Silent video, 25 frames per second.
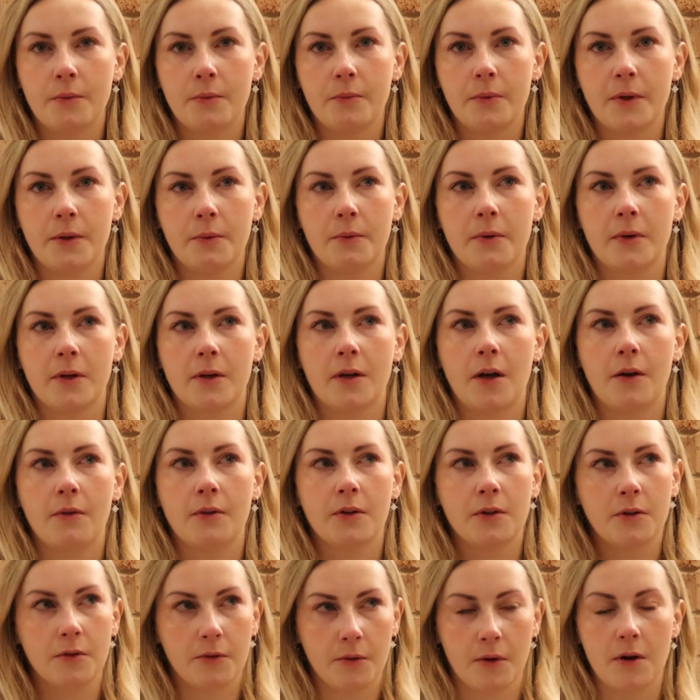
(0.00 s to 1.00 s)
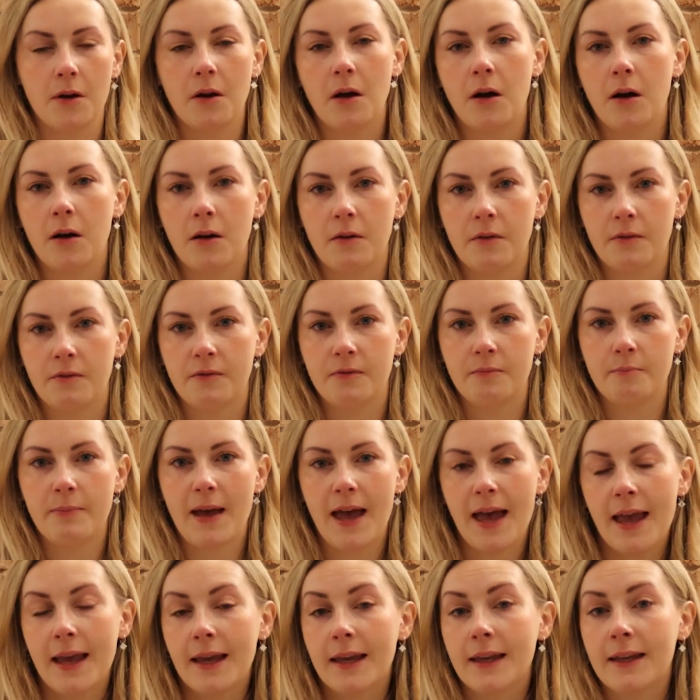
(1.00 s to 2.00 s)
were going through a lot of
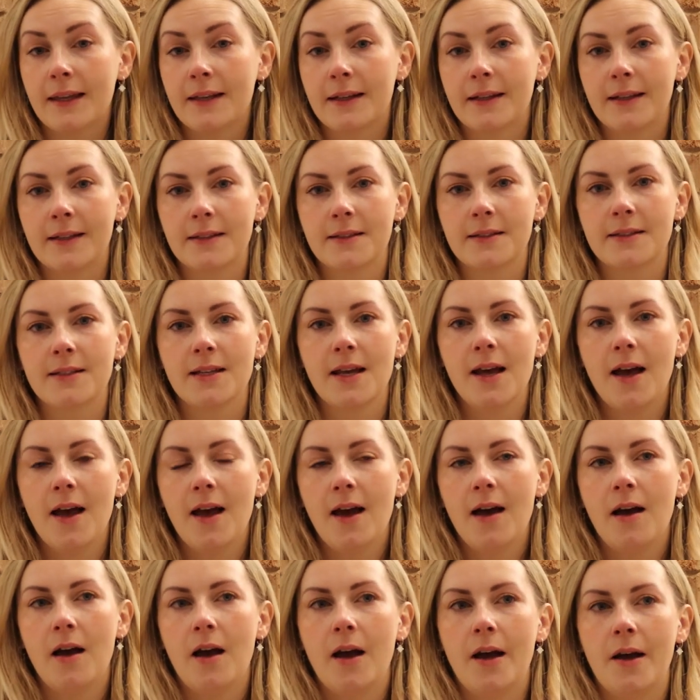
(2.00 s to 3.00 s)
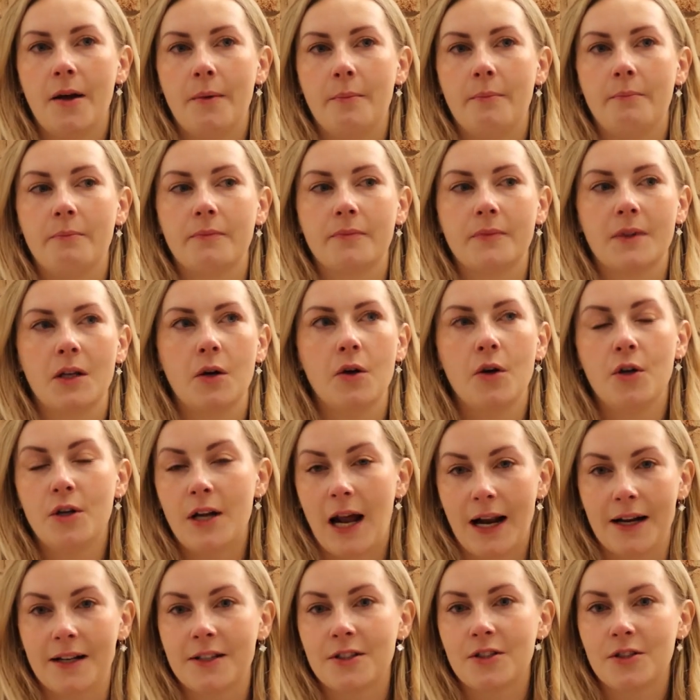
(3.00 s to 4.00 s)
pain and
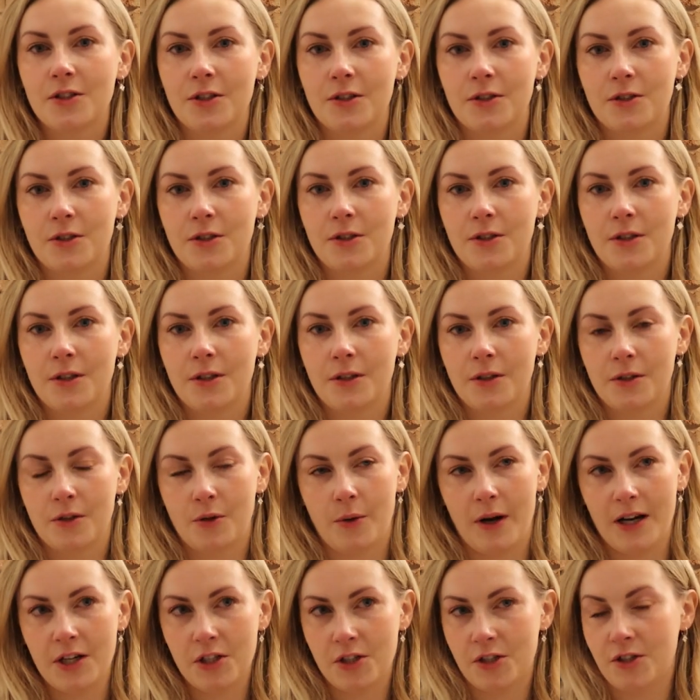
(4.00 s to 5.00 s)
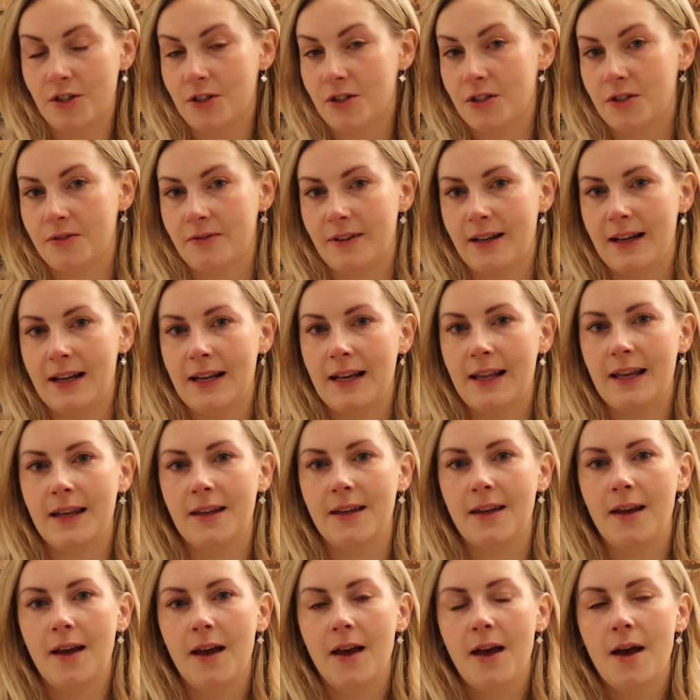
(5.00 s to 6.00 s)
unanswered questions,
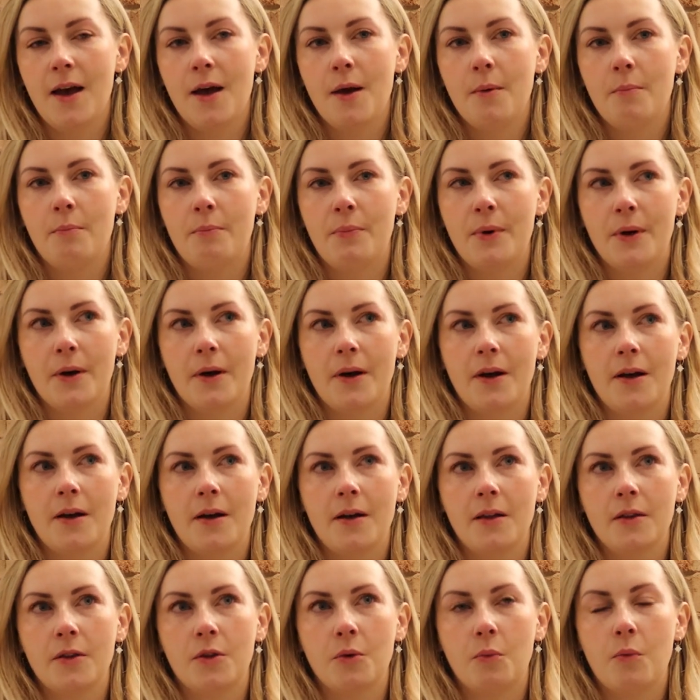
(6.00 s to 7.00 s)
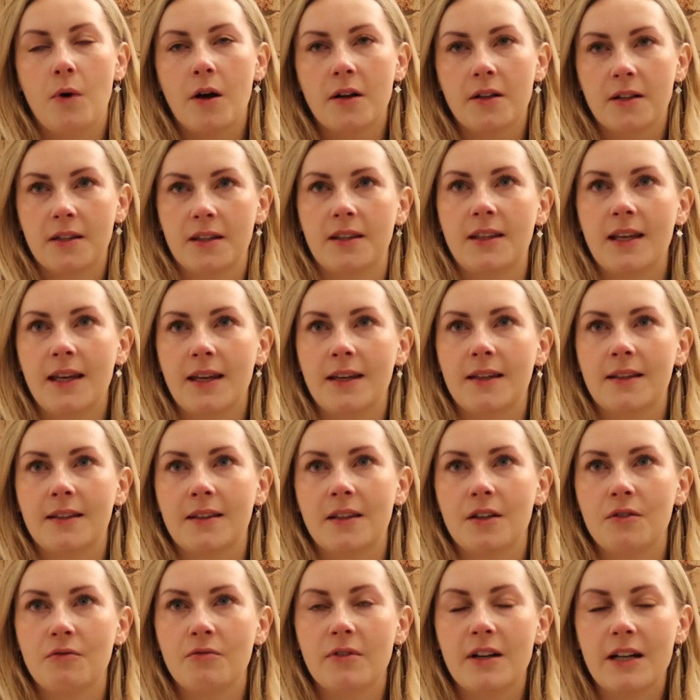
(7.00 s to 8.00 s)
really. But the one thing
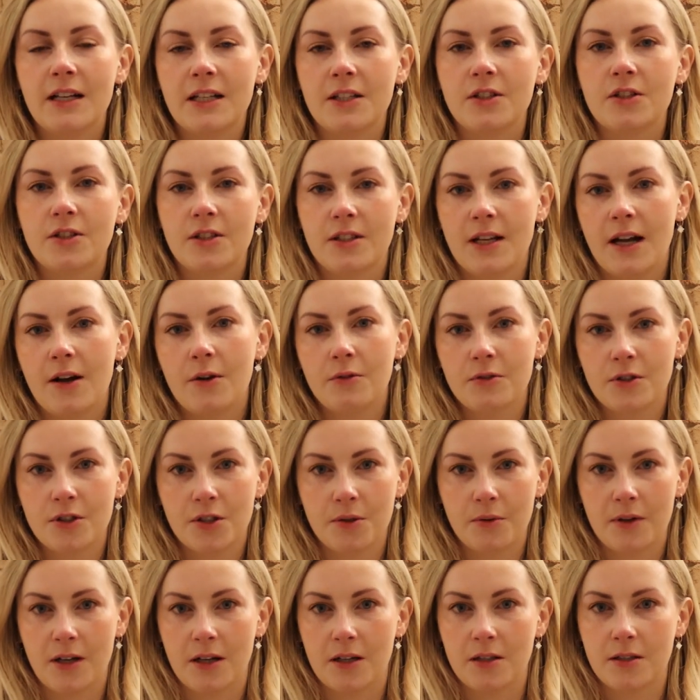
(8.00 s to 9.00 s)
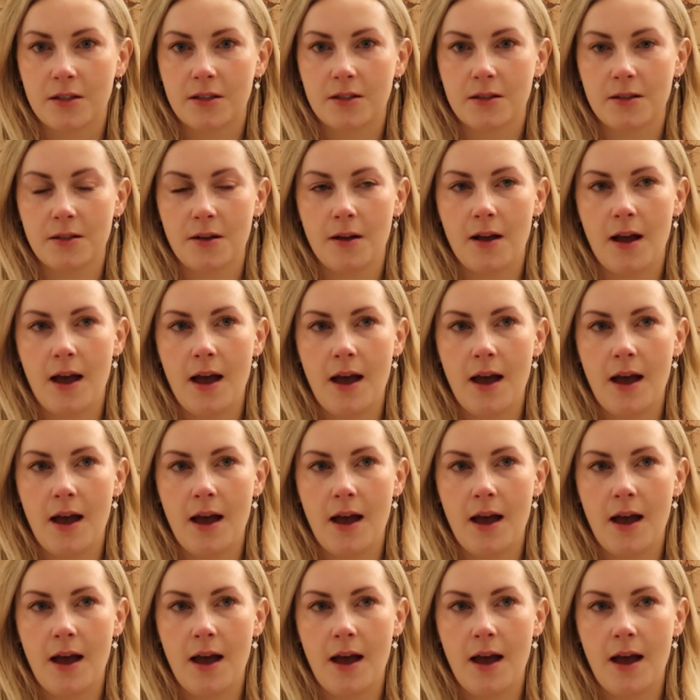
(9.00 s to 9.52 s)
that really stood out to us,